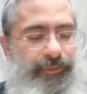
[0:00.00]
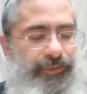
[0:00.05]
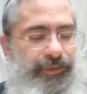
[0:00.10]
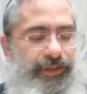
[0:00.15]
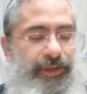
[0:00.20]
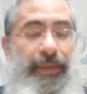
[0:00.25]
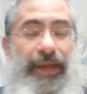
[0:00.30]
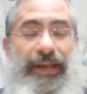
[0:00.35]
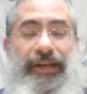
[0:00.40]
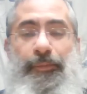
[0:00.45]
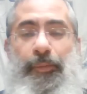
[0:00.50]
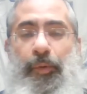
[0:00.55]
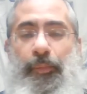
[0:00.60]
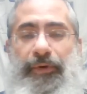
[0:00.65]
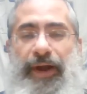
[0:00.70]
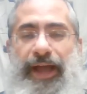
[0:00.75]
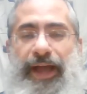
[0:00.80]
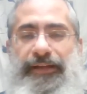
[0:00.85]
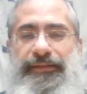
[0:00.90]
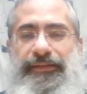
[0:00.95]
commendable
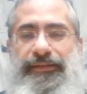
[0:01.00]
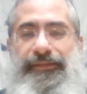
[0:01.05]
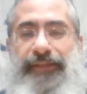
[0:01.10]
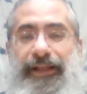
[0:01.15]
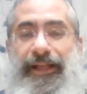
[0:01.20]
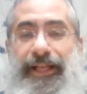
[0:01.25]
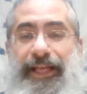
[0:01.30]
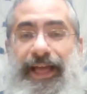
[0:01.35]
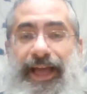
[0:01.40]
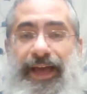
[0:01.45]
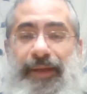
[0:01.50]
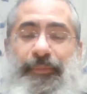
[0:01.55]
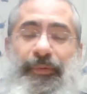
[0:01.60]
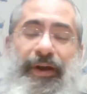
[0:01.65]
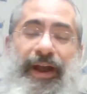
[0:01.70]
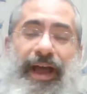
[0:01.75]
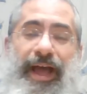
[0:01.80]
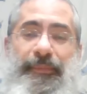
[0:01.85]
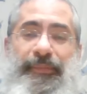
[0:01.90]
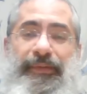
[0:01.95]
practice, and
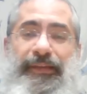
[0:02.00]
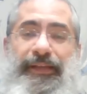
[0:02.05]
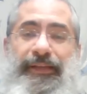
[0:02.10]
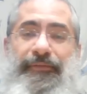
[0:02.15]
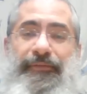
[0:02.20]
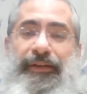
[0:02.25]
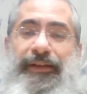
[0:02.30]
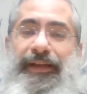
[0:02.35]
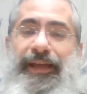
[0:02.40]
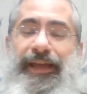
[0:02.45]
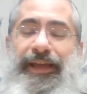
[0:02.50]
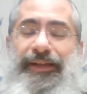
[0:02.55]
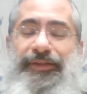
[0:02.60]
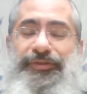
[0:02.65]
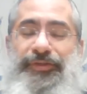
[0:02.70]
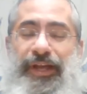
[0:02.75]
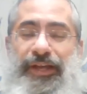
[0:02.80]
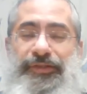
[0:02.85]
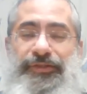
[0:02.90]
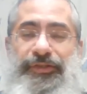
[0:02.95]
perhaps even a
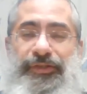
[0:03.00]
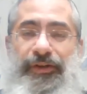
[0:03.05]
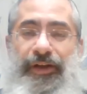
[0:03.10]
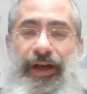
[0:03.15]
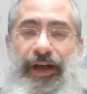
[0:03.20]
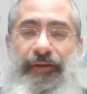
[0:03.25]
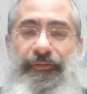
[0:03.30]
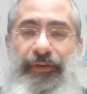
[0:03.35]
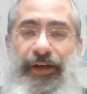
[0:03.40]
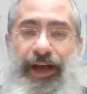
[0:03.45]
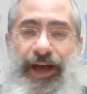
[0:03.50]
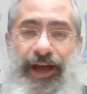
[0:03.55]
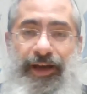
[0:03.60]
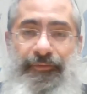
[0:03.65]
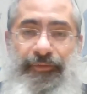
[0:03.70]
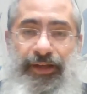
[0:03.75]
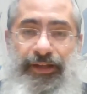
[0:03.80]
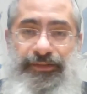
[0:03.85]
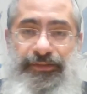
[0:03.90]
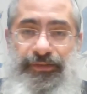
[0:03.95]
gesture of
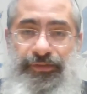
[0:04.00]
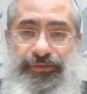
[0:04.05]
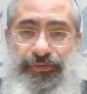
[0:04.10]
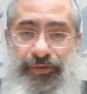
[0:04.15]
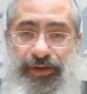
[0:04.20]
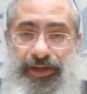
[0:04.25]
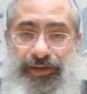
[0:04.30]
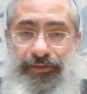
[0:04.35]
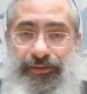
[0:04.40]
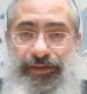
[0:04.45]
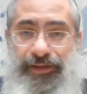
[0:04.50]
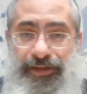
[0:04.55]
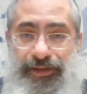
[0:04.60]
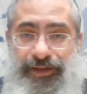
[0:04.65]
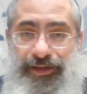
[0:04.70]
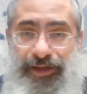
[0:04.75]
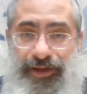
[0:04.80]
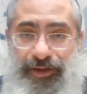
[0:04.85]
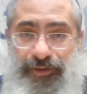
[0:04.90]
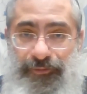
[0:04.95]
ahavat Yisrael,
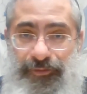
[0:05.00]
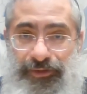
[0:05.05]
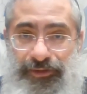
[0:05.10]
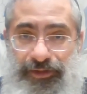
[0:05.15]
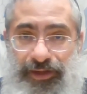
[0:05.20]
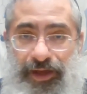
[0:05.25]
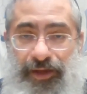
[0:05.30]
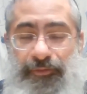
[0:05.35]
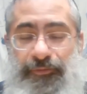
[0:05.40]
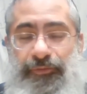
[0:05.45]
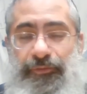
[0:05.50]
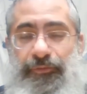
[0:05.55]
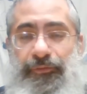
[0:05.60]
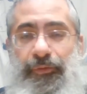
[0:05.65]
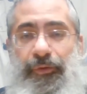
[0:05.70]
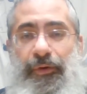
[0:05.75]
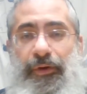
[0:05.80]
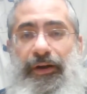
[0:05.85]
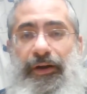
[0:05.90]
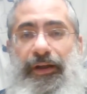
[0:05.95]
of love
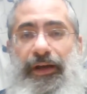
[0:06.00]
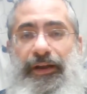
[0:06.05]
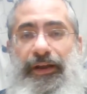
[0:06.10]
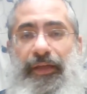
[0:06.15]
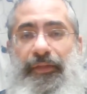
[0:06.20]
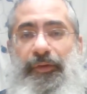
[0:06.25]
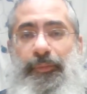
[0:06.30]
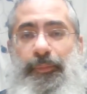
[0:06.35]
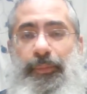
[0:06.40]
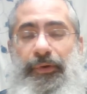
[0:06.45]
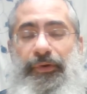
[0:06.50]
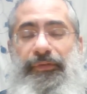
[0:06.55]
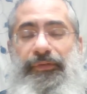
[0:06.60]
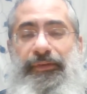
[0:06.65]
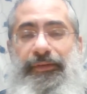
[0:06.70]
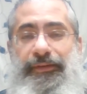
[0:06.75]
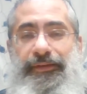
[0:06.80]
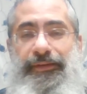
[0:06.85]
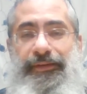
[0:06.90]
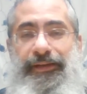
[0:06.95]
for another person.
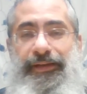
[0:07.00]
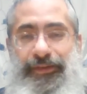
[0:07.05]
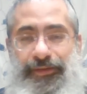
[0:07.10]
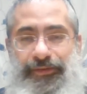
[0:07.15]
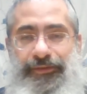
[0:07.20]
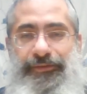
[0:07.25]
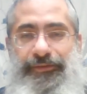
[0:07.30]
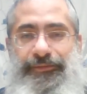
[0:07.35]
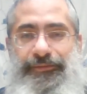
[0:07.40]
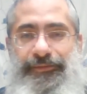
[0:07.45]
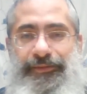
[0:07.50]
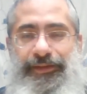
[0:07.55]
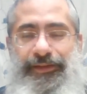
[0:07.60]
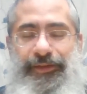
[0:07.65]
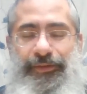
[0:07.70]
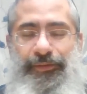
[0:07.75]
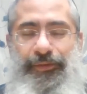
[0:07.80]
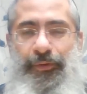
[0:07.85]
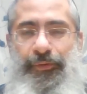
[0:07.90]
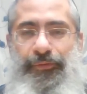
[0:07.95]

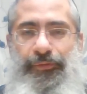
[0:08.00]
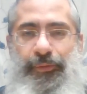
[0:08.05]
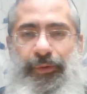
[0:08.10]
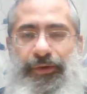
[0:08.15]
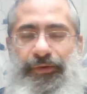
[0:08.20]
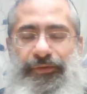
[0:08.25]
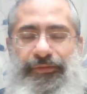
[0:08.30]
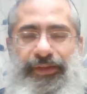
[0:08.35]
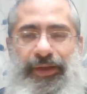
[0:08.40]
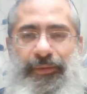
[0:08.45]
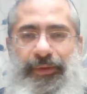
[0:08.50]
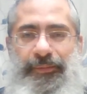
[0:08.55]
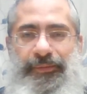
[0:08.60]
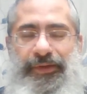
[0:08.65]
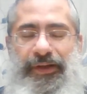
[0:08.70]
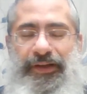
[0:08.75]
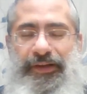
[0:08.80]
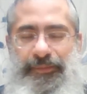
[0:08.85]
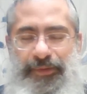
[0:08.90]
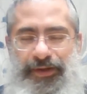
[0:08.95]
those who understand what I'm
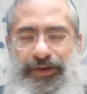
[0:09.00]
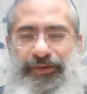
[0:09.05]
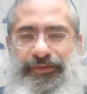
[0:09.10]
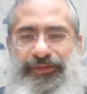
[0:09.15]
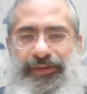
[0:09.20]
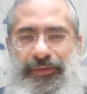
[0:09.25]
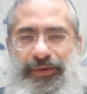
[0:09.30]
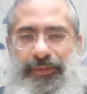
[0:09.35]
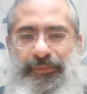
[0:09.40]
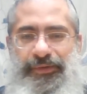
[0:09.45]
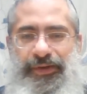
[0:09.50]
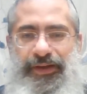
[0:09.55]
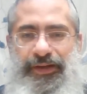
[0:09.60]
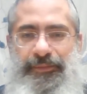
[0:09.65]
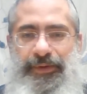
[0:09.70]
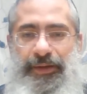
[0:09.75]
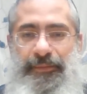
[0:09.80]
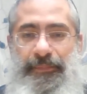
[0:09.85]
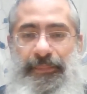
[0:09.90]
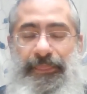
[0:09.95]
talking about understand what I'm talking
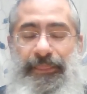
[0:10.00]
about.